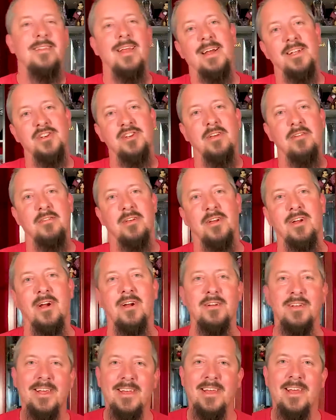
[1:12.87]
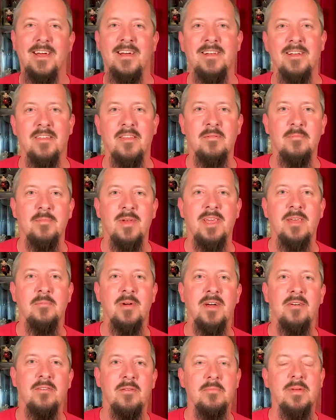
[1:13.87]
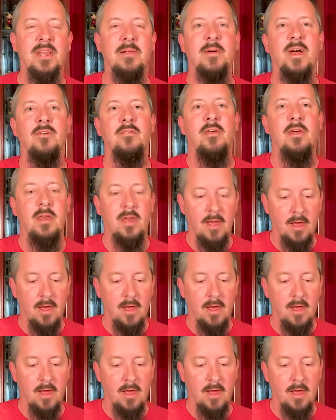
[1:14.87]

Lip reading: Not just a car decal, it's Mickey Mouse and Minnie Mouse.